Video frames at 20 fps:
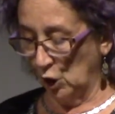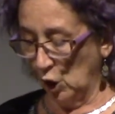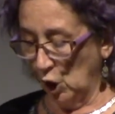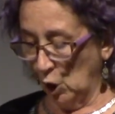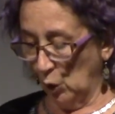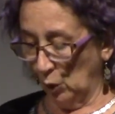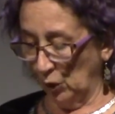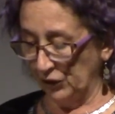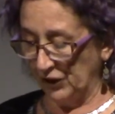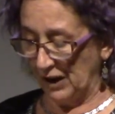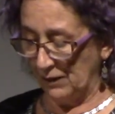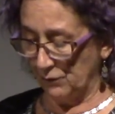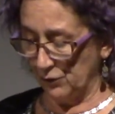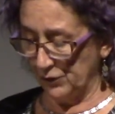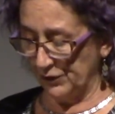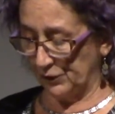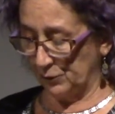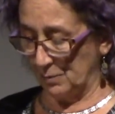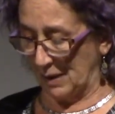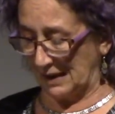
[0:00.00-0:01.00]
Whatever
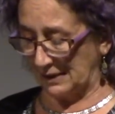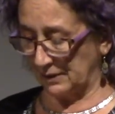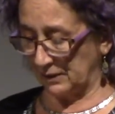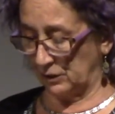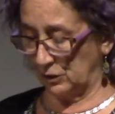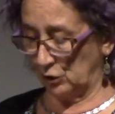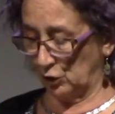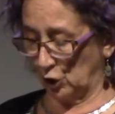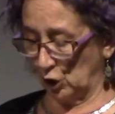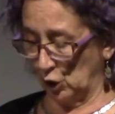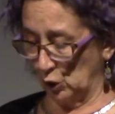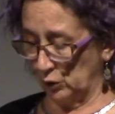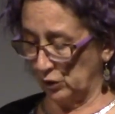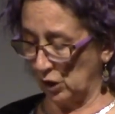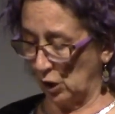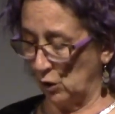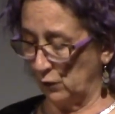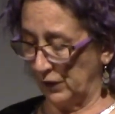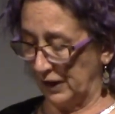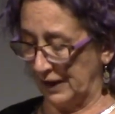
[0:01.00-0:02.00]
is mastered goes
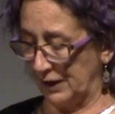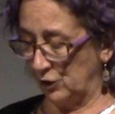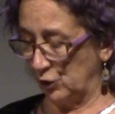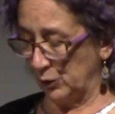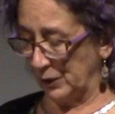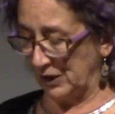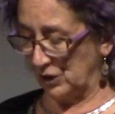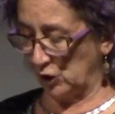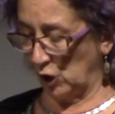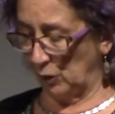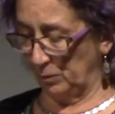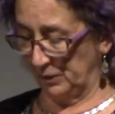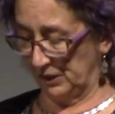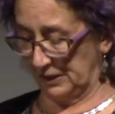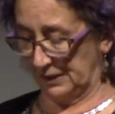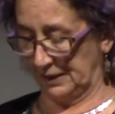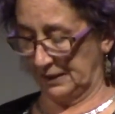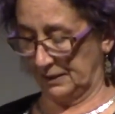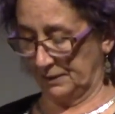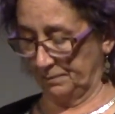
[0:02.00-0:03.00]
over into its
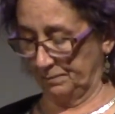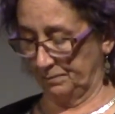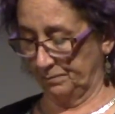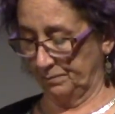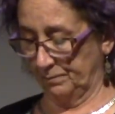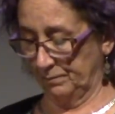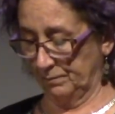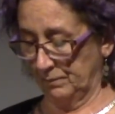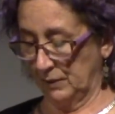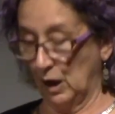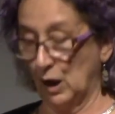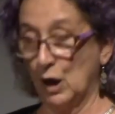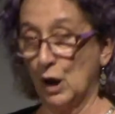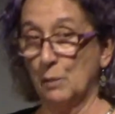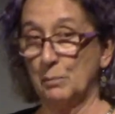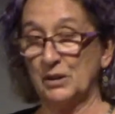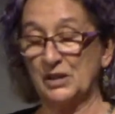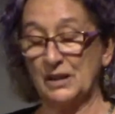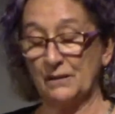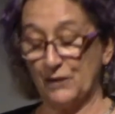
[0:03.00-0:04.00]
opposite.
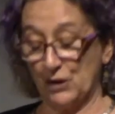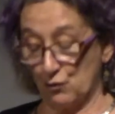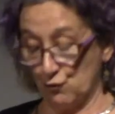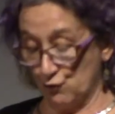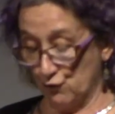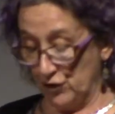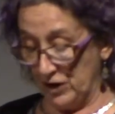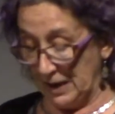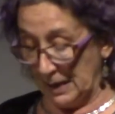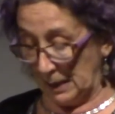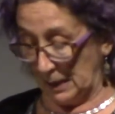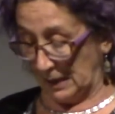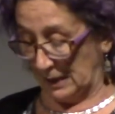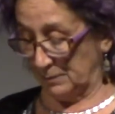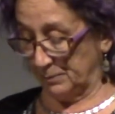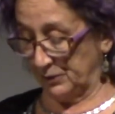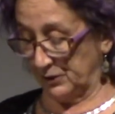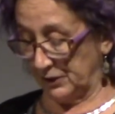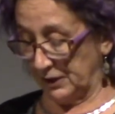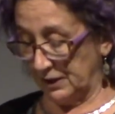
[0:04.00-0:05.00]
But if it
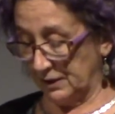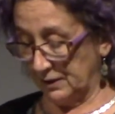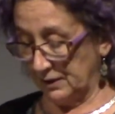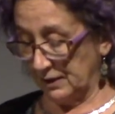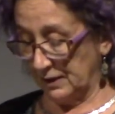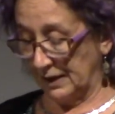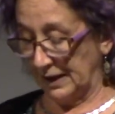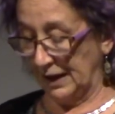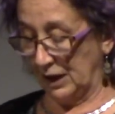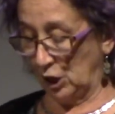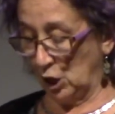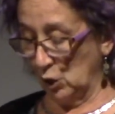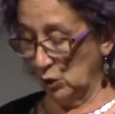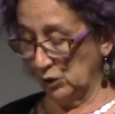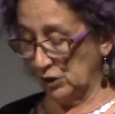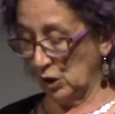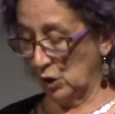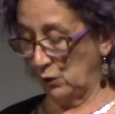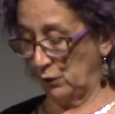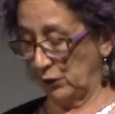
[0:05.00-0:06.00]
relapses, it goes
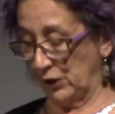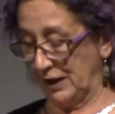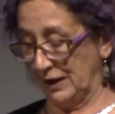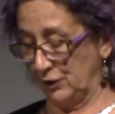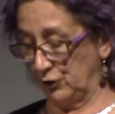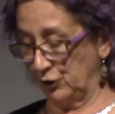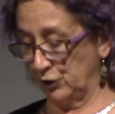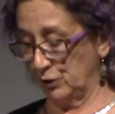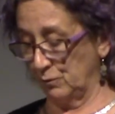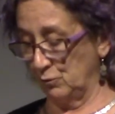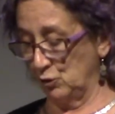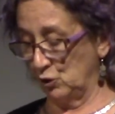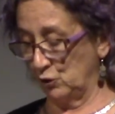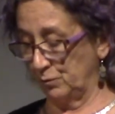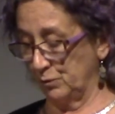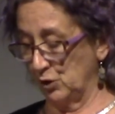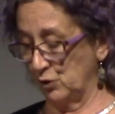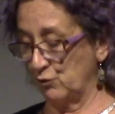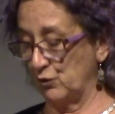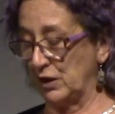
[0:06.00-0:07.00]
over into the
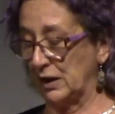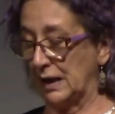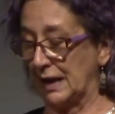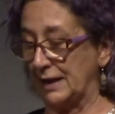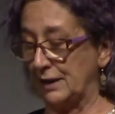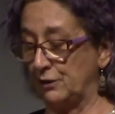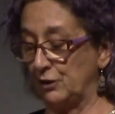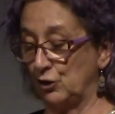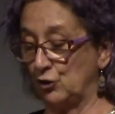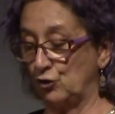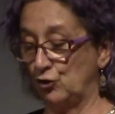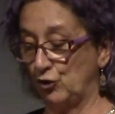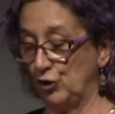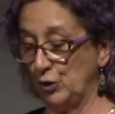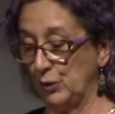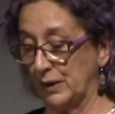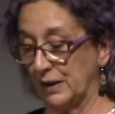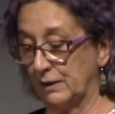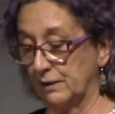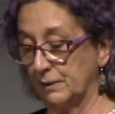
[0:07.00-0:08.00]
movement related to
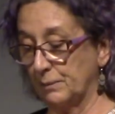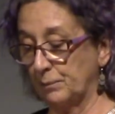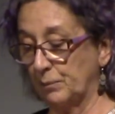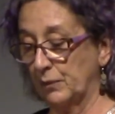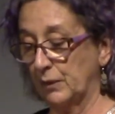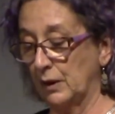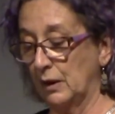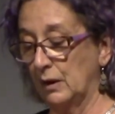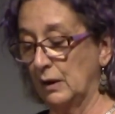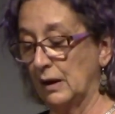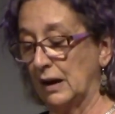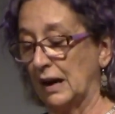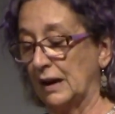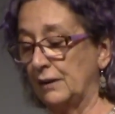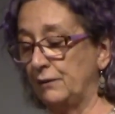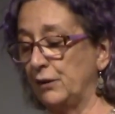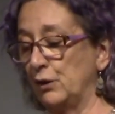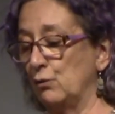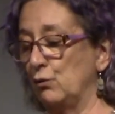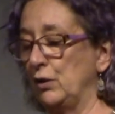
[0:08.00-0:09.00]
it. And if
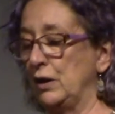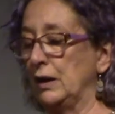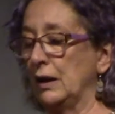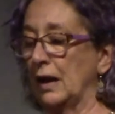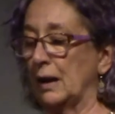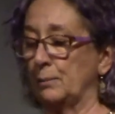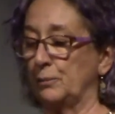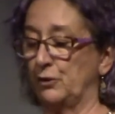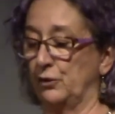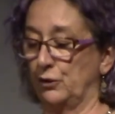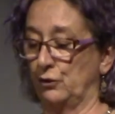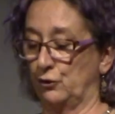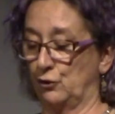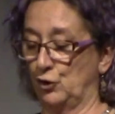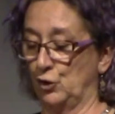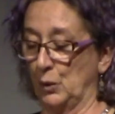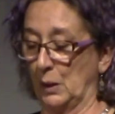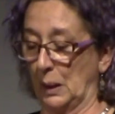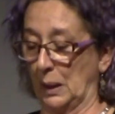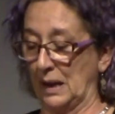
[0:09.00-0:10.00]
it relapses
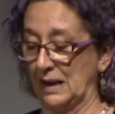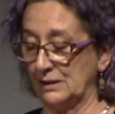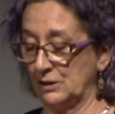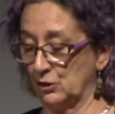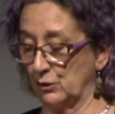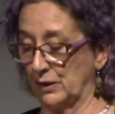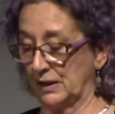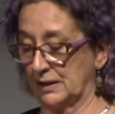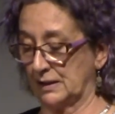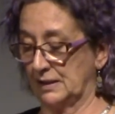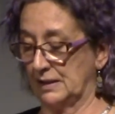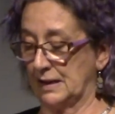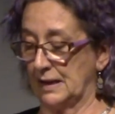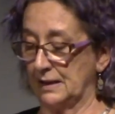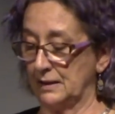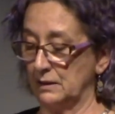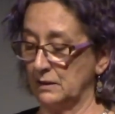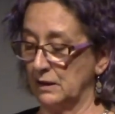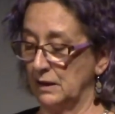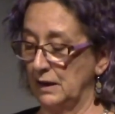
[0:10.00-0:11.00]
to a lesser
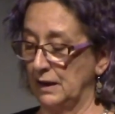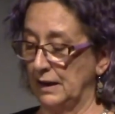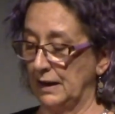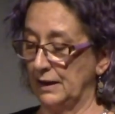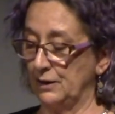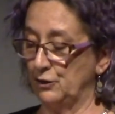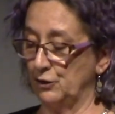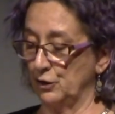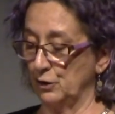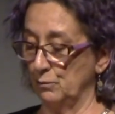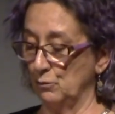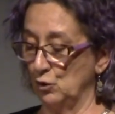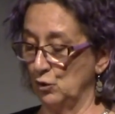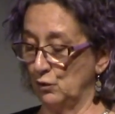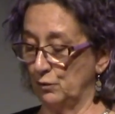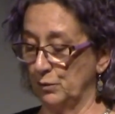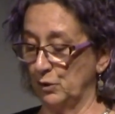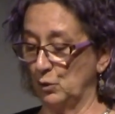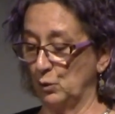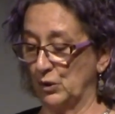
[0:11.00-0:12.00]
extent, into the
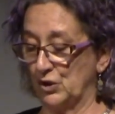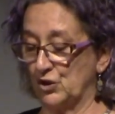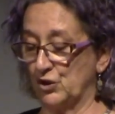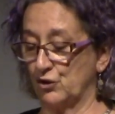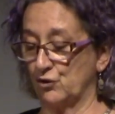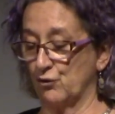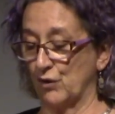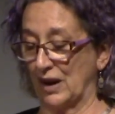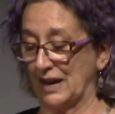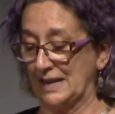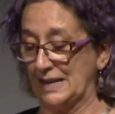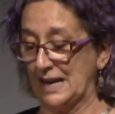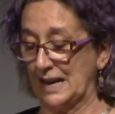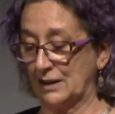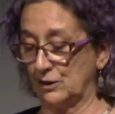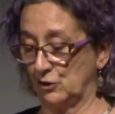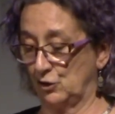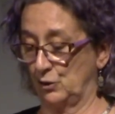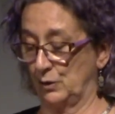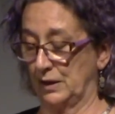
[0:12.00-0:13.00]
movement which is right
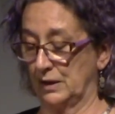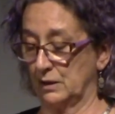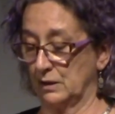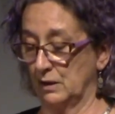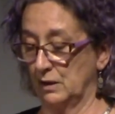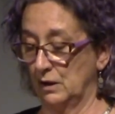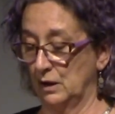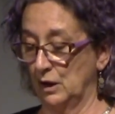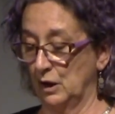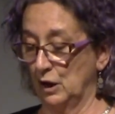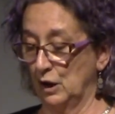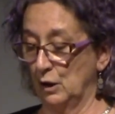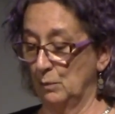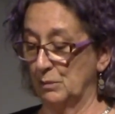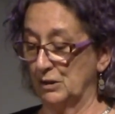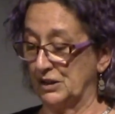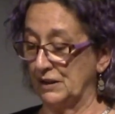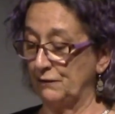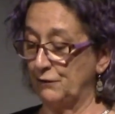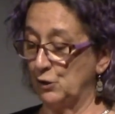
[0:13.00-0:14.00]
next to it. But
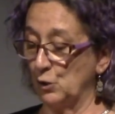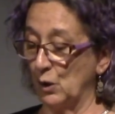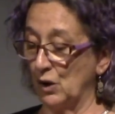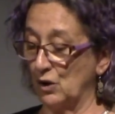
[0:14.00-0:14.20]
if to a